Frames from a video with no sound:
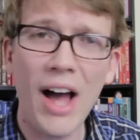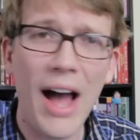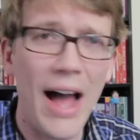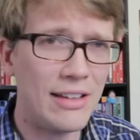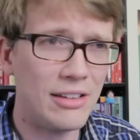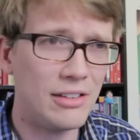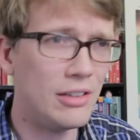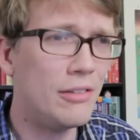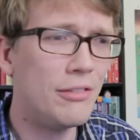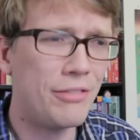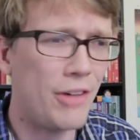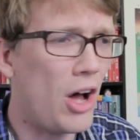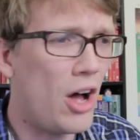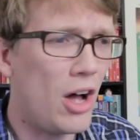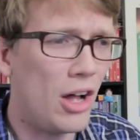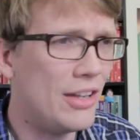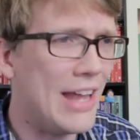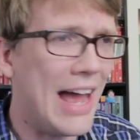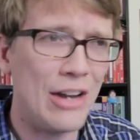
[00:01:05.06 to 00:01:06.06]
lots of
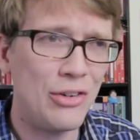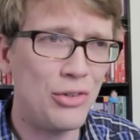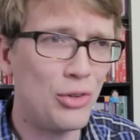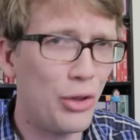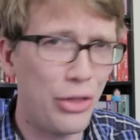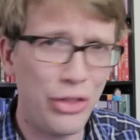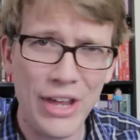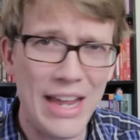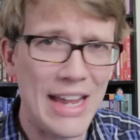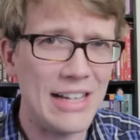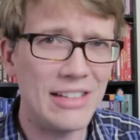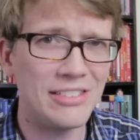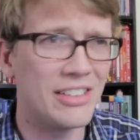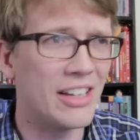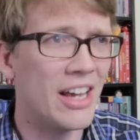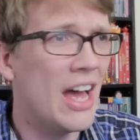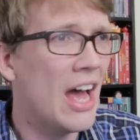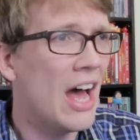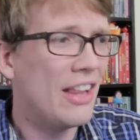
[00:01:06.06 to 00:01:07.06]
all natural
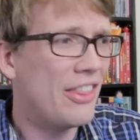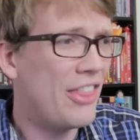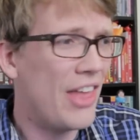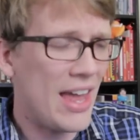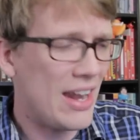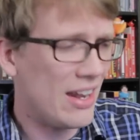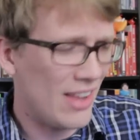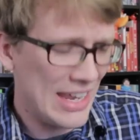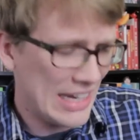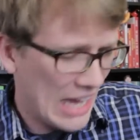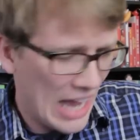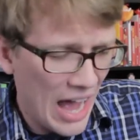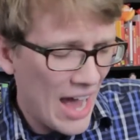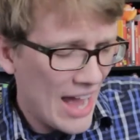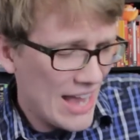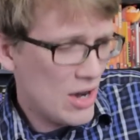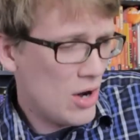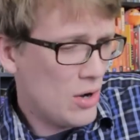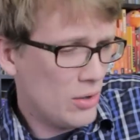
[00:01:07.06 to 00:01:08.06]
things that, like,
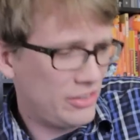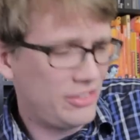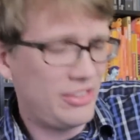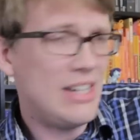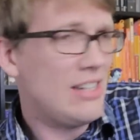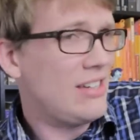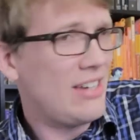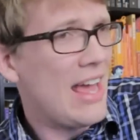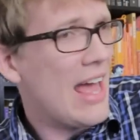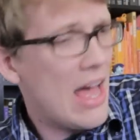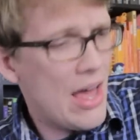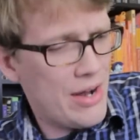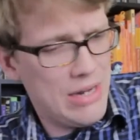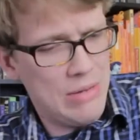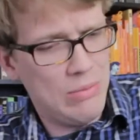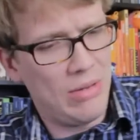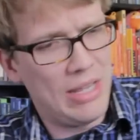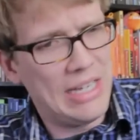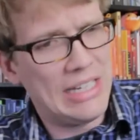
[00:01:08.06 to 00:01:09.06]
I don't sit down
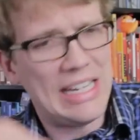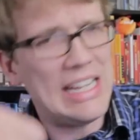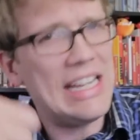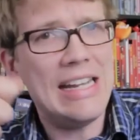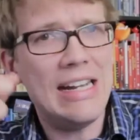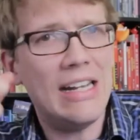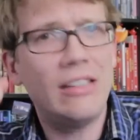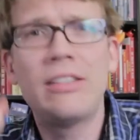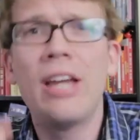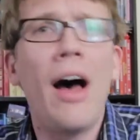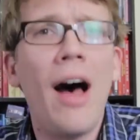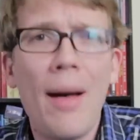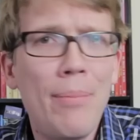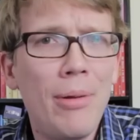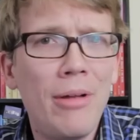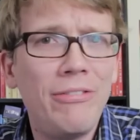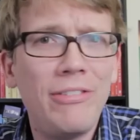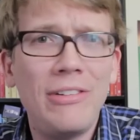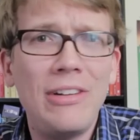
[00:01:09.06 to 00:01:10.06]
and, like, eat a
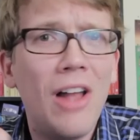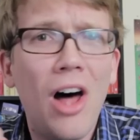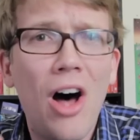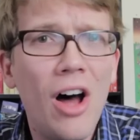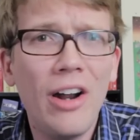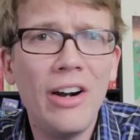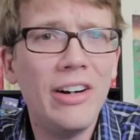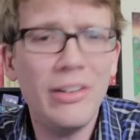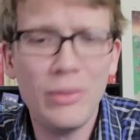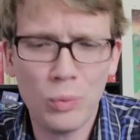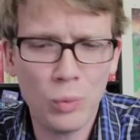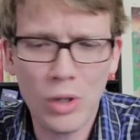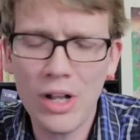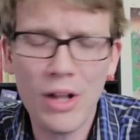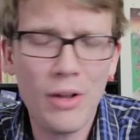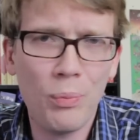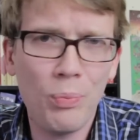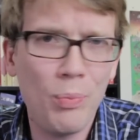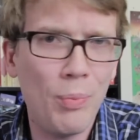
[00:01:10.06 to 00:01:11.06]
tub of lard
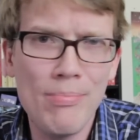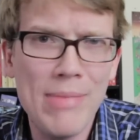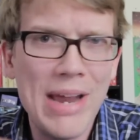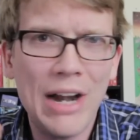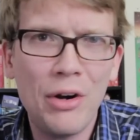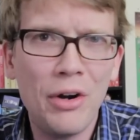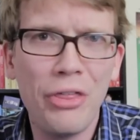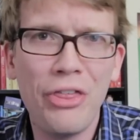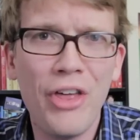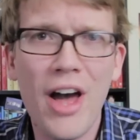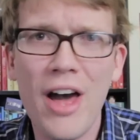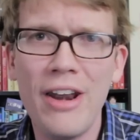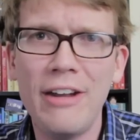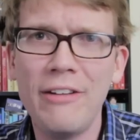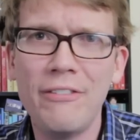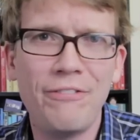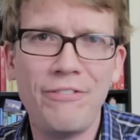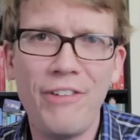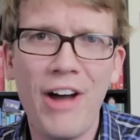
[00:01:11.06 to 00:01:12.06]
while
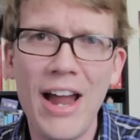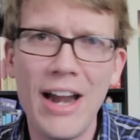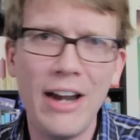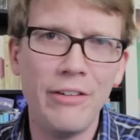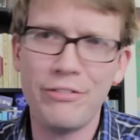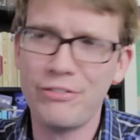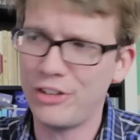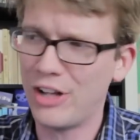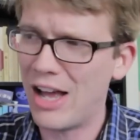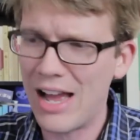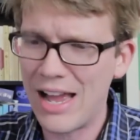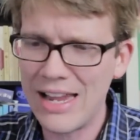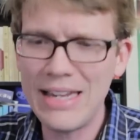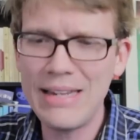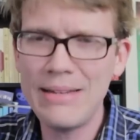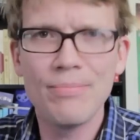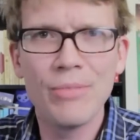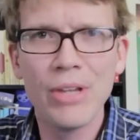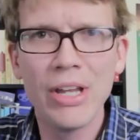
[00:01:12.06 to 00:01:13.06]
marathoning
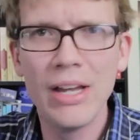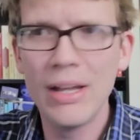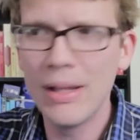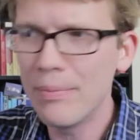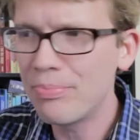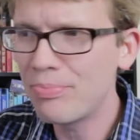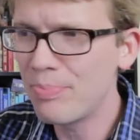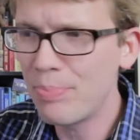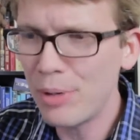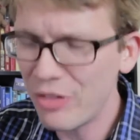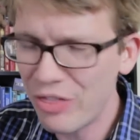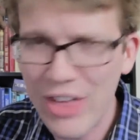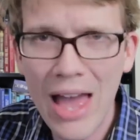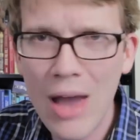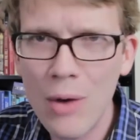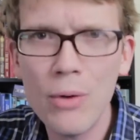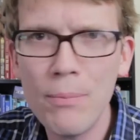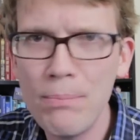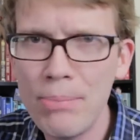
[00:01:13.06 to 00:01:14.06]
Firefly, but
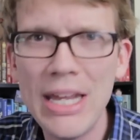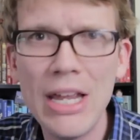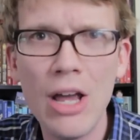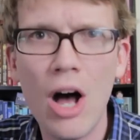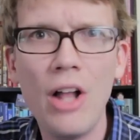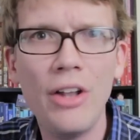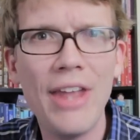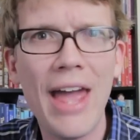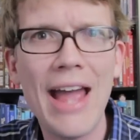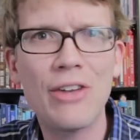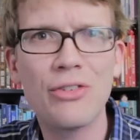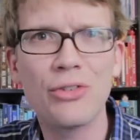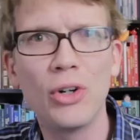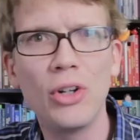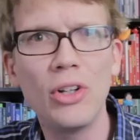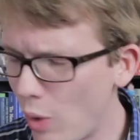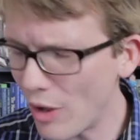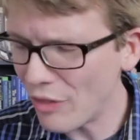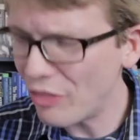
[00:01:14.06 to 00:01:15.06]
that would be all
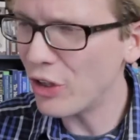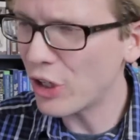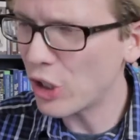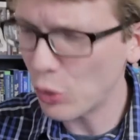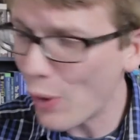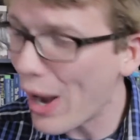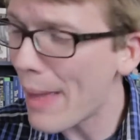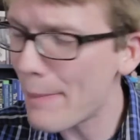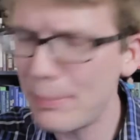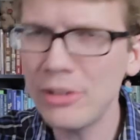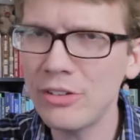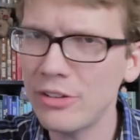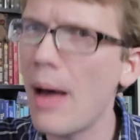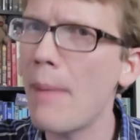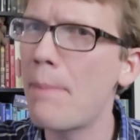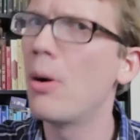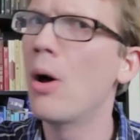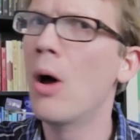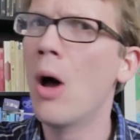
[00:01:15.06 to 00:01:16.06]
natural. What the crap is
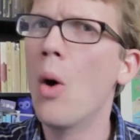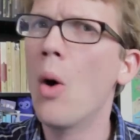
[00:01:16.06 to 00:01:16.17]
up